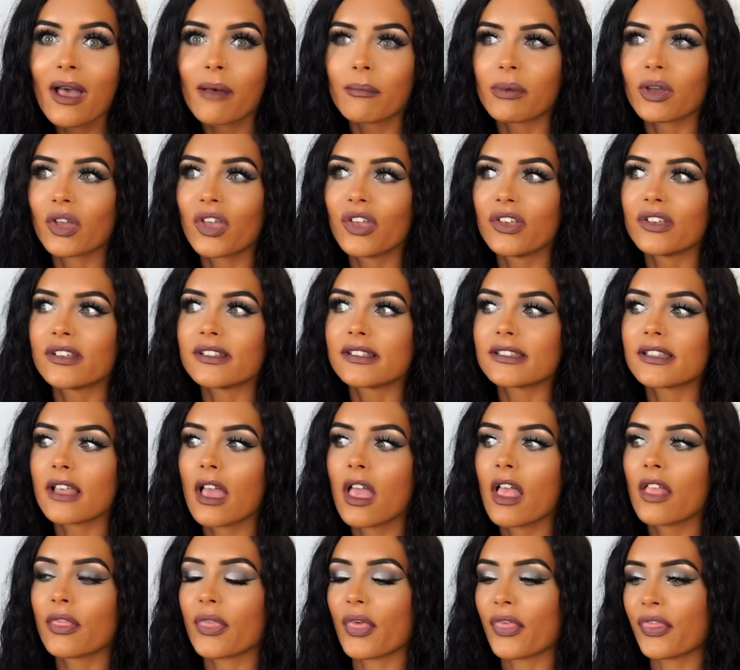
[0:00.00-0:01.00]
because
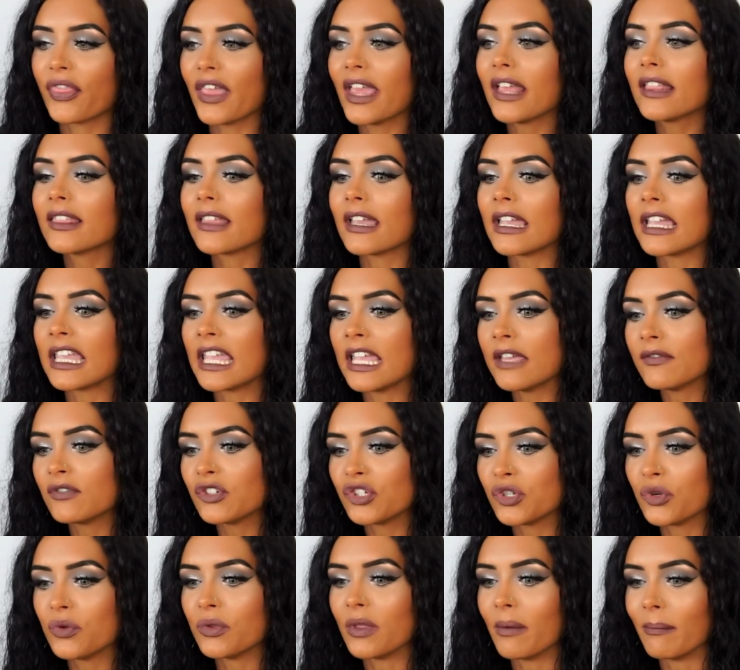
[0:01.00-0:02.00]
the thing that
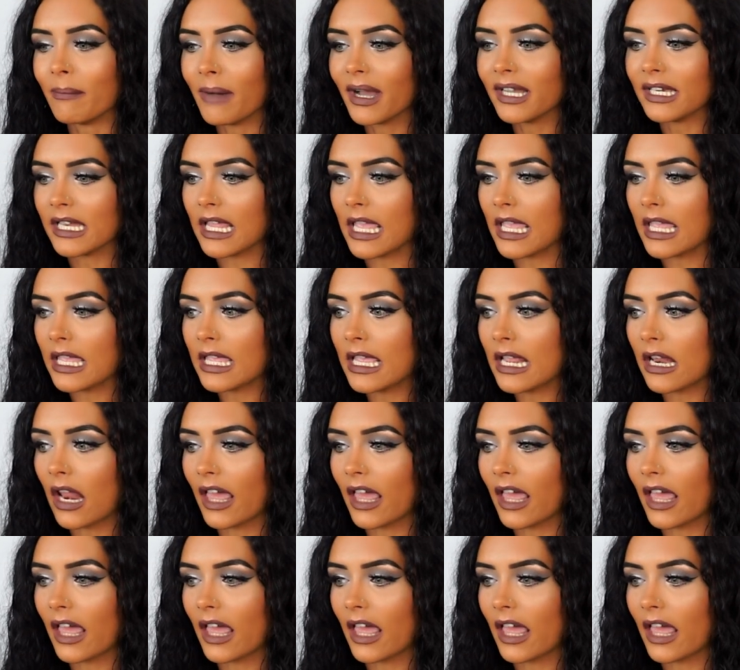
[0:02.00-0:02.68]
gives you the money,